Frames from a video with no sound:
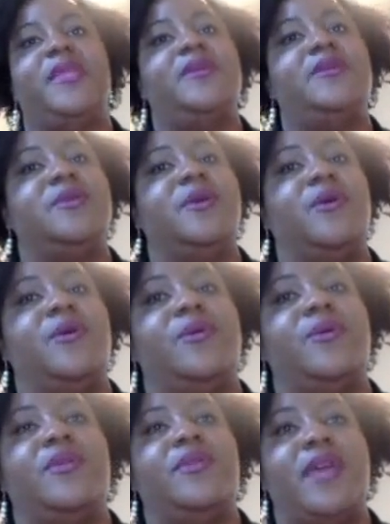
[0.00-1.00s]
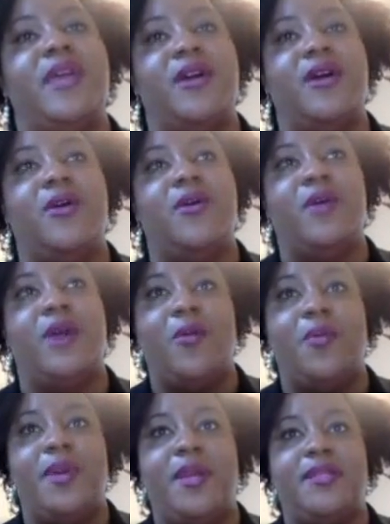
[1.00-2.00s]
So they go
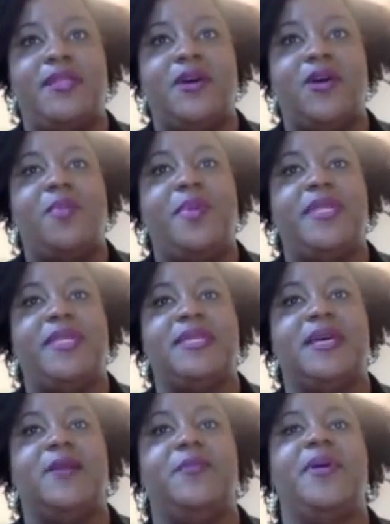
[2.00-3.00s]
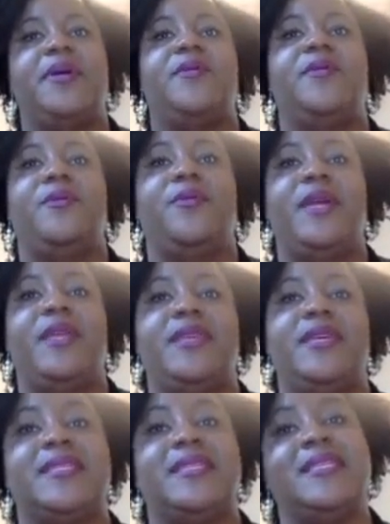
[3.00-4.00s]
open this up, read
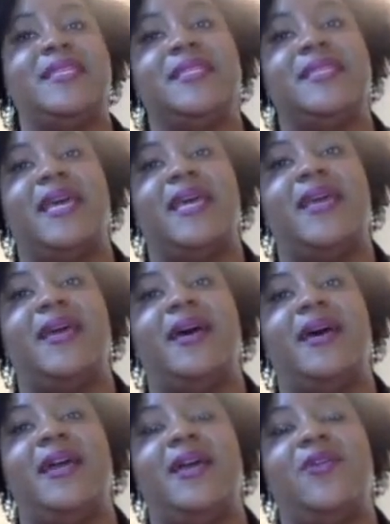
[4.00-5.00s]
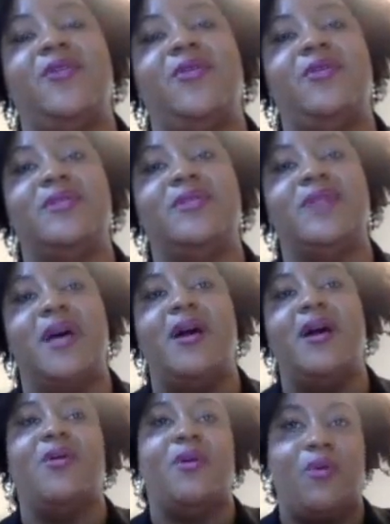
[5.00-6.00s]
this. This is a Google Doc
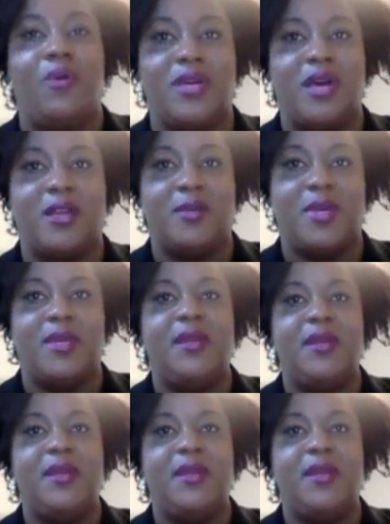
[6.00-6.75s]
or a Word document,